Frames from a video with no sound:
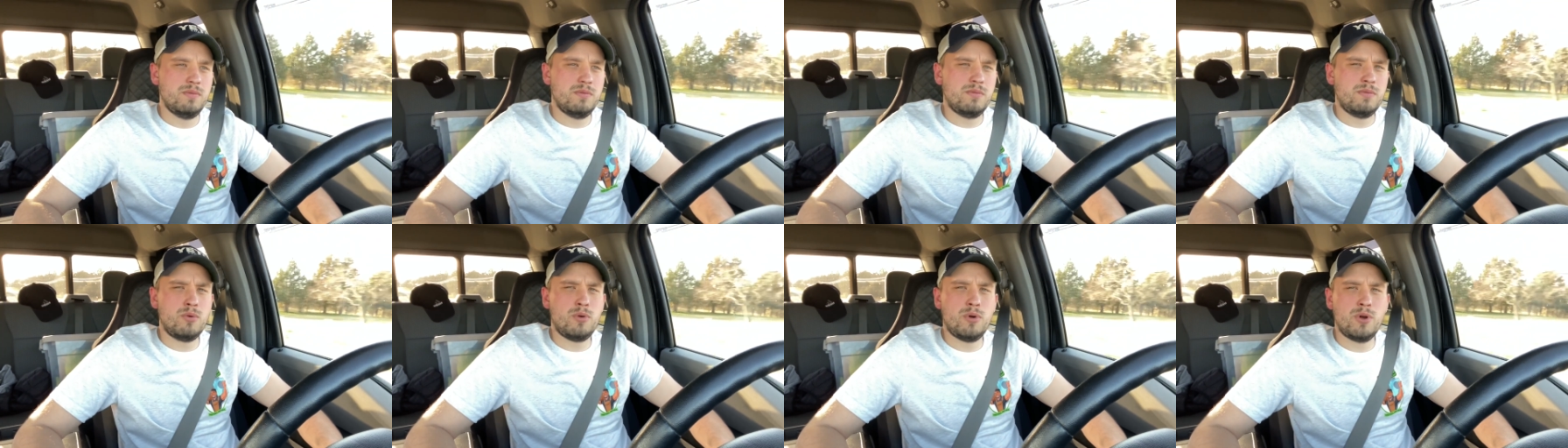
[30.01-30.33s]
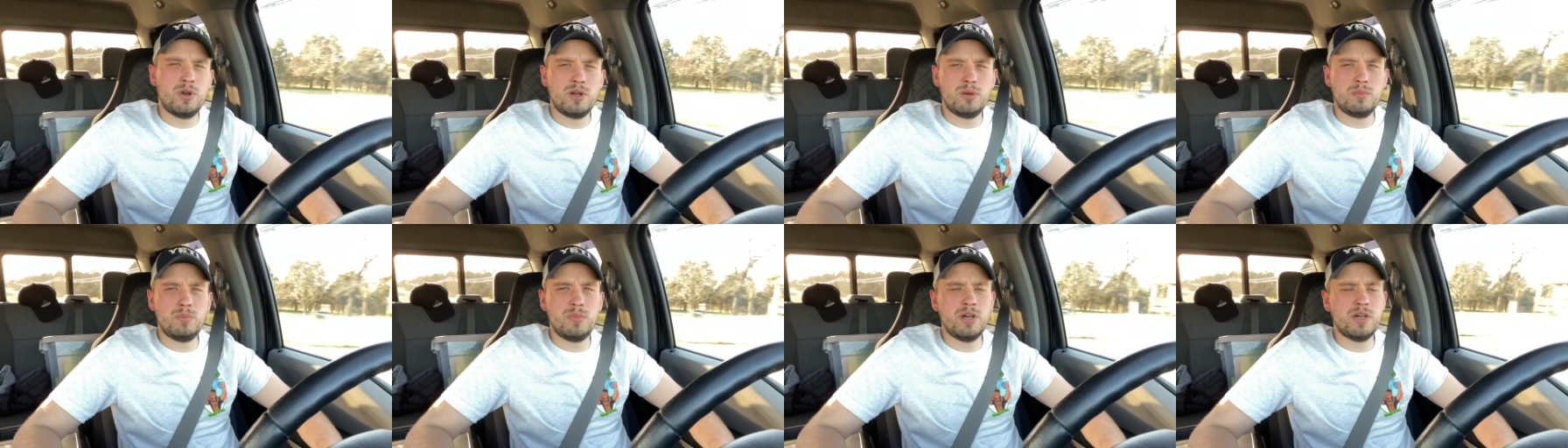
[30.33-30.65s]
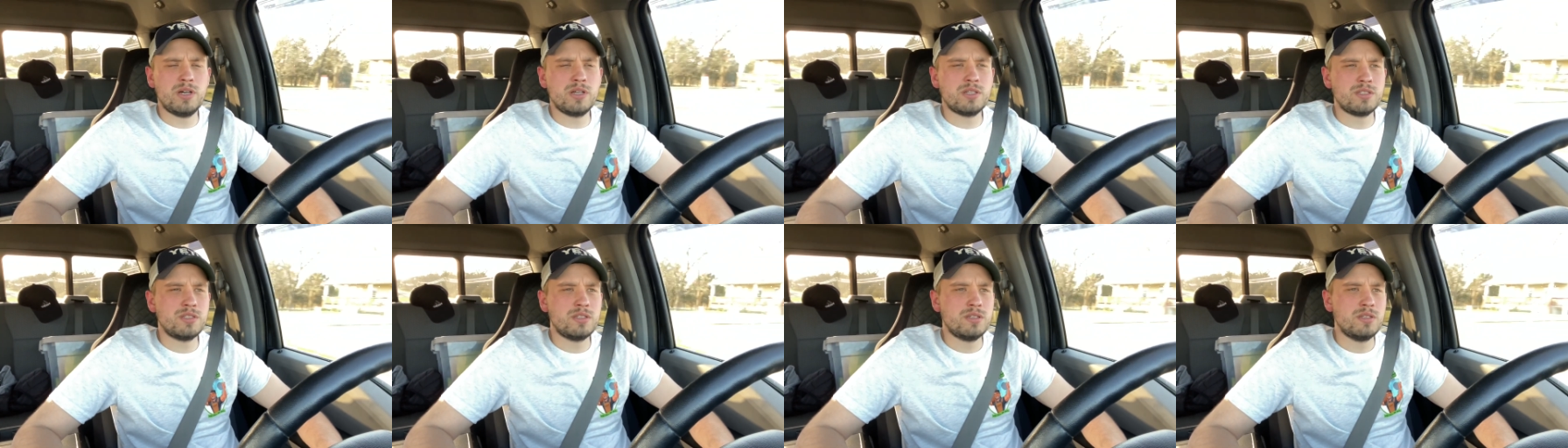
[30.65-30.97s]
400
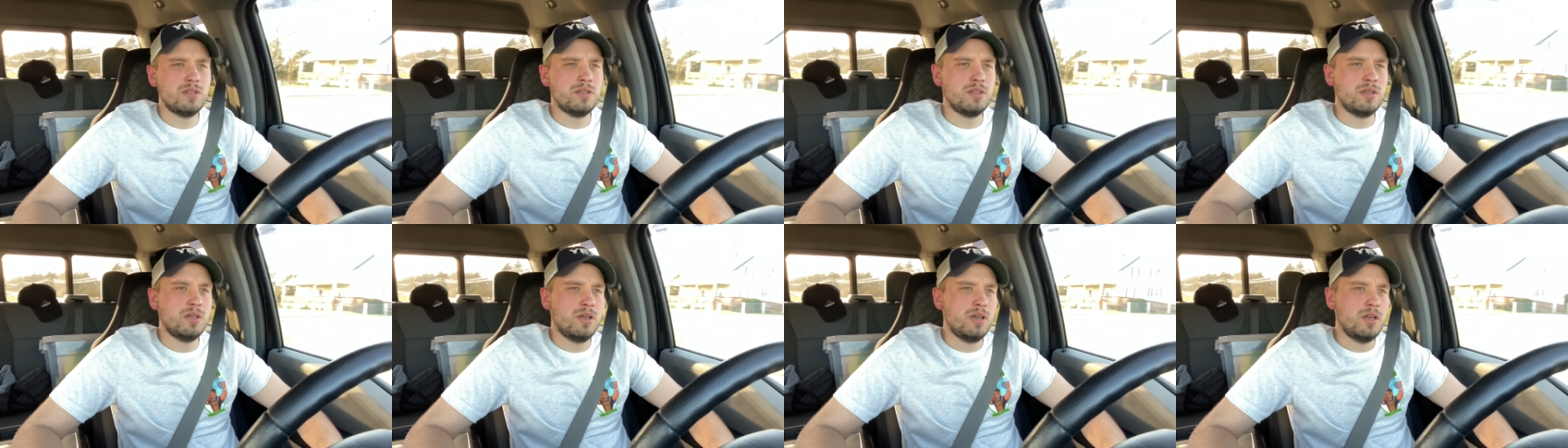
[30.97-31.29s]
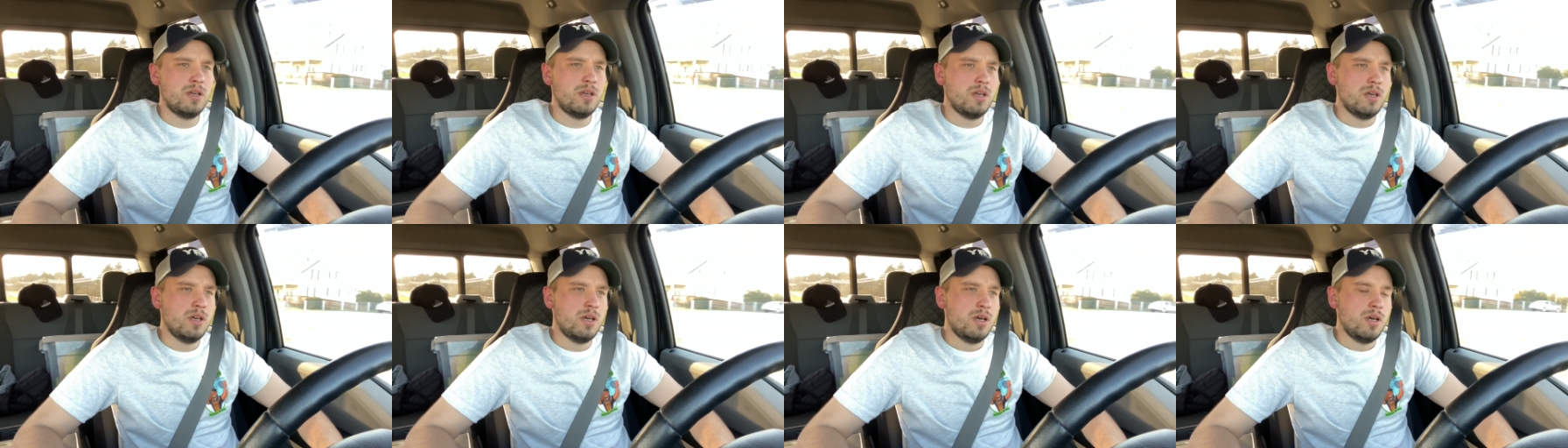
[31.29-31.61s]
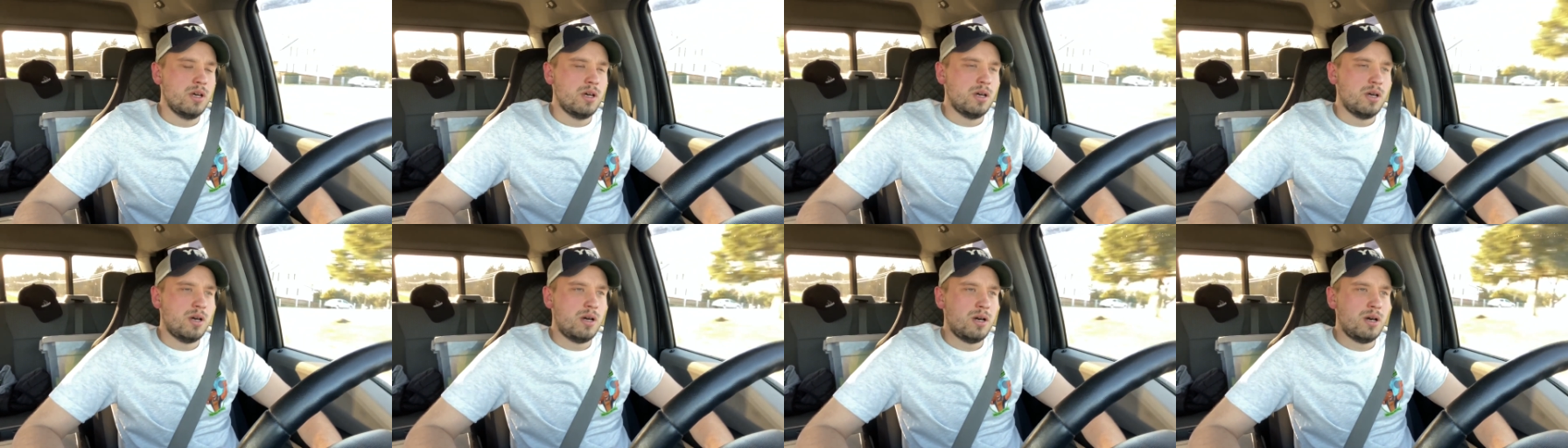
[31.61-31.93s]
bucks
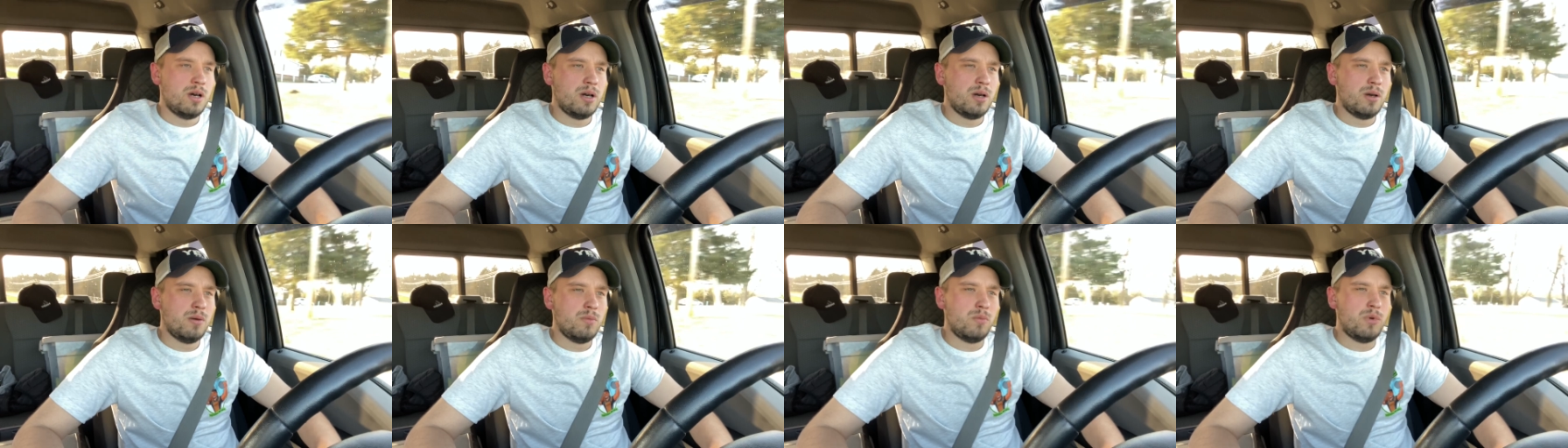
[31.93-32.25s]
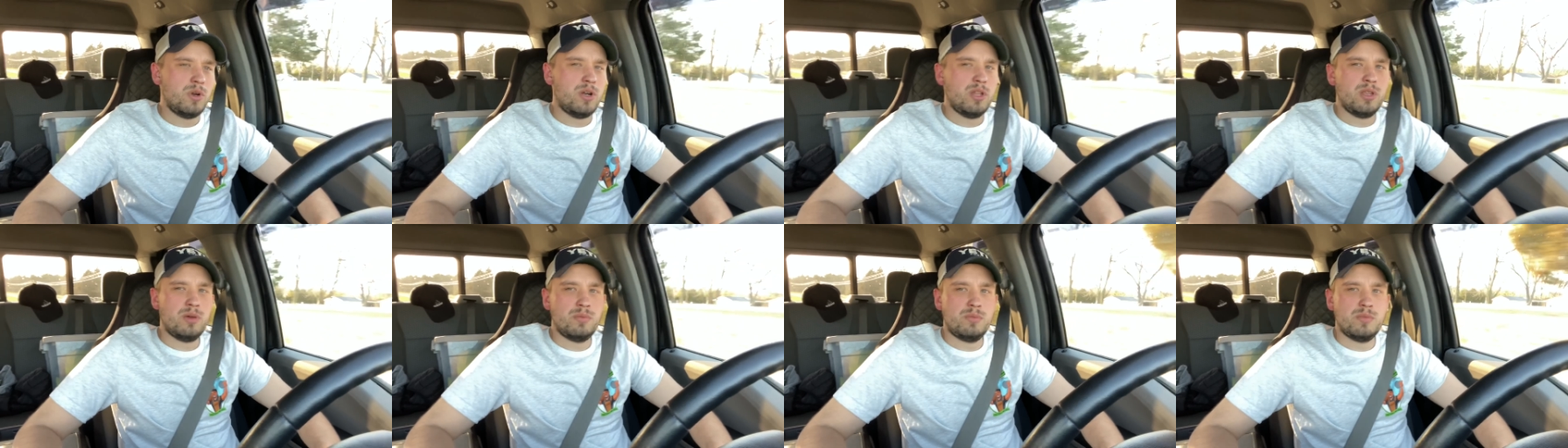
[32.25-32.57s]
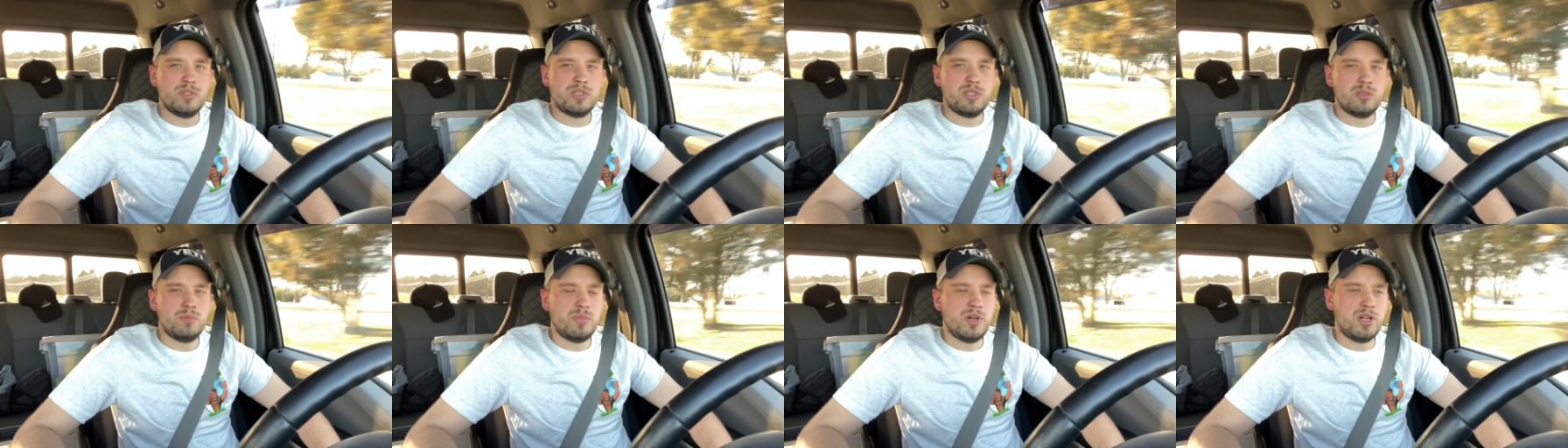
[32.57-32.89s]
uh, one of them
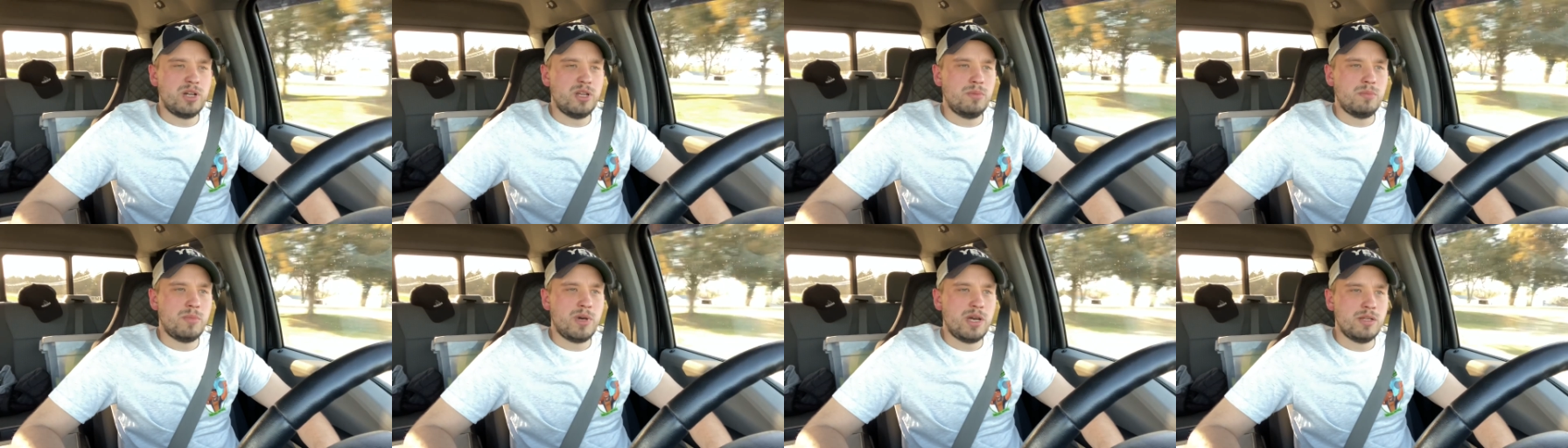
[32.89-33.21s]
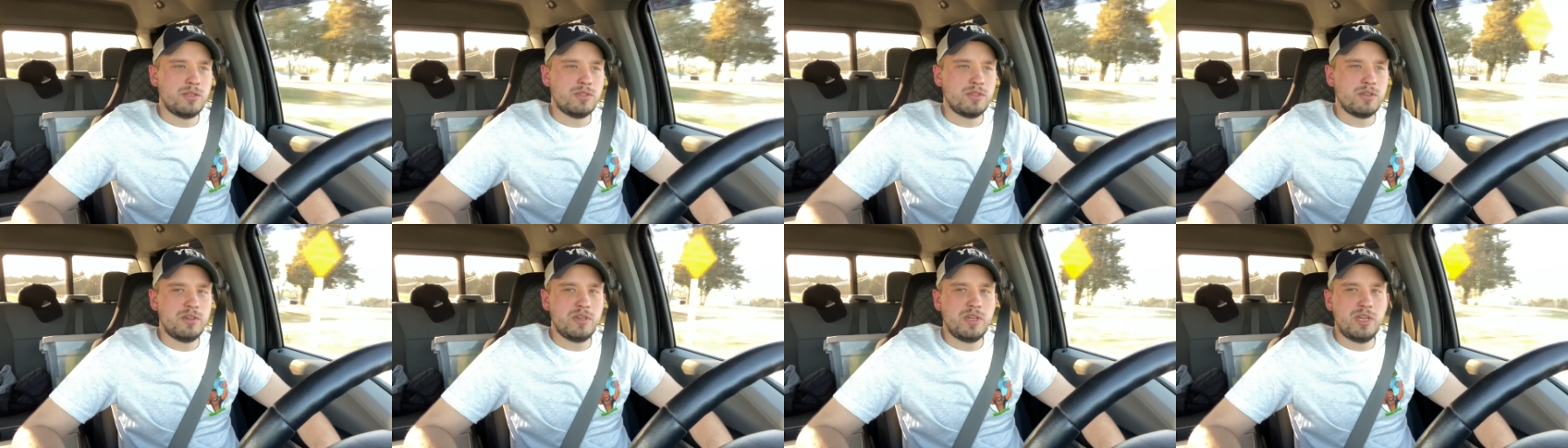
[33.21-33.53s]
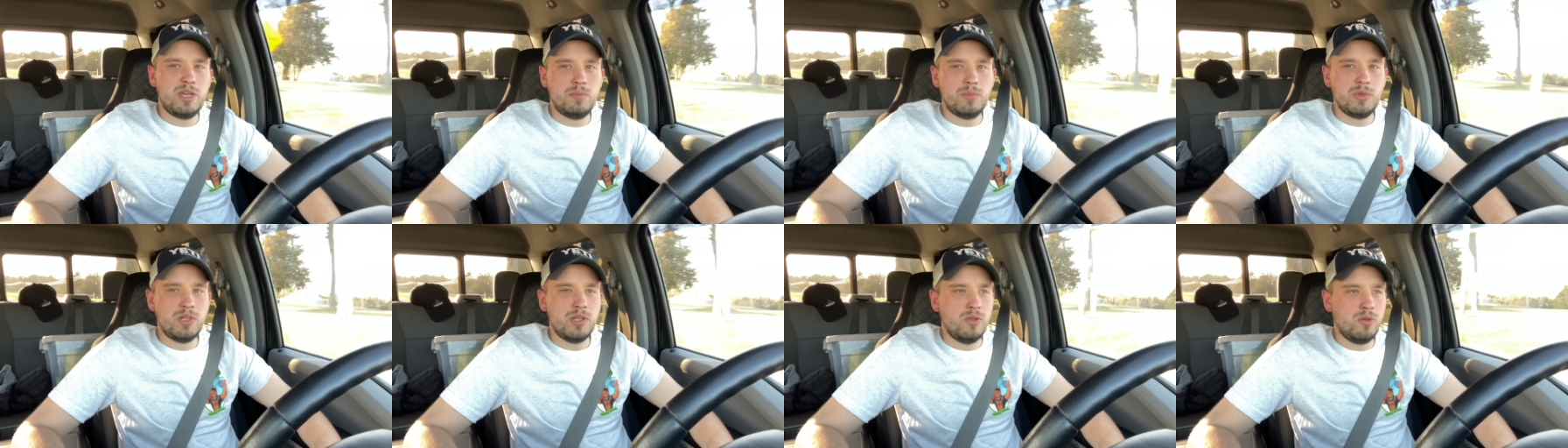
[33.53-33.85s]
was a buddy of mine, so I
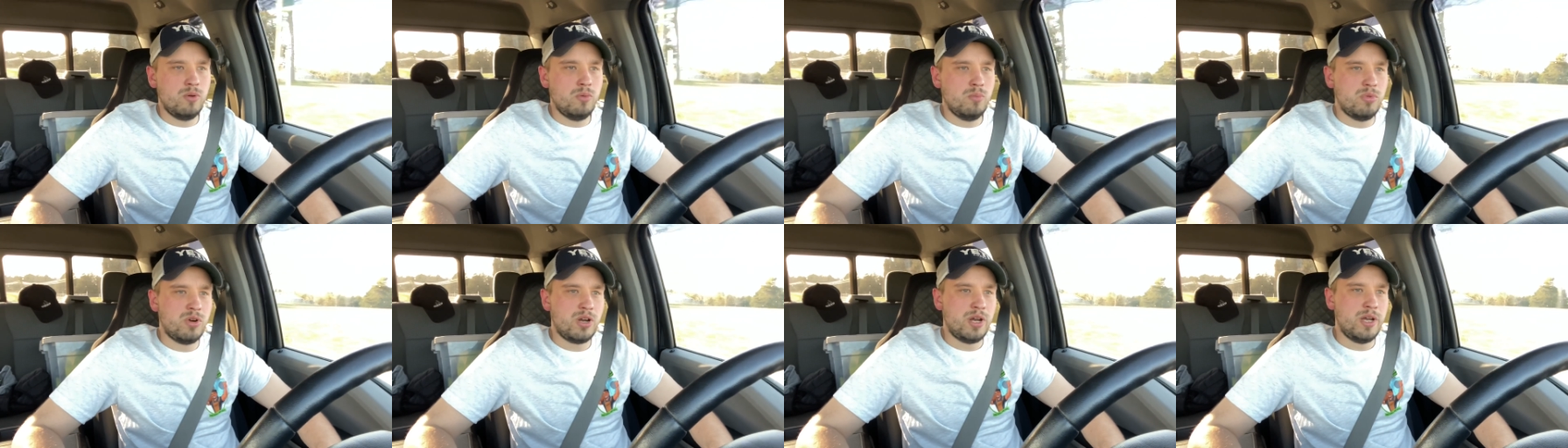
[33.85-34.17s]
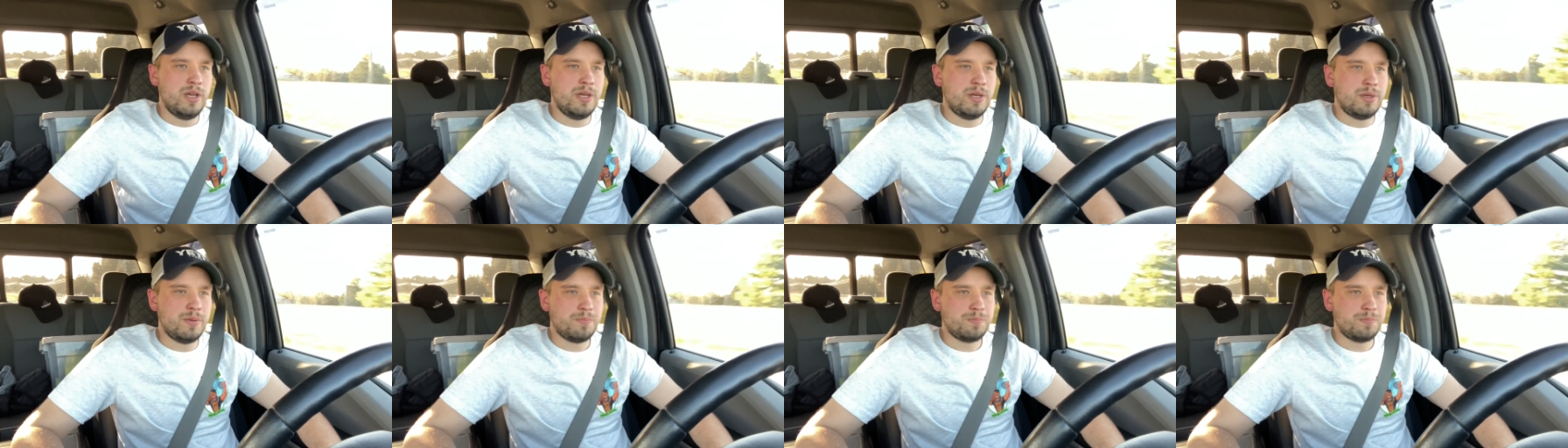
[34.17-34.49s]
gave him a little break,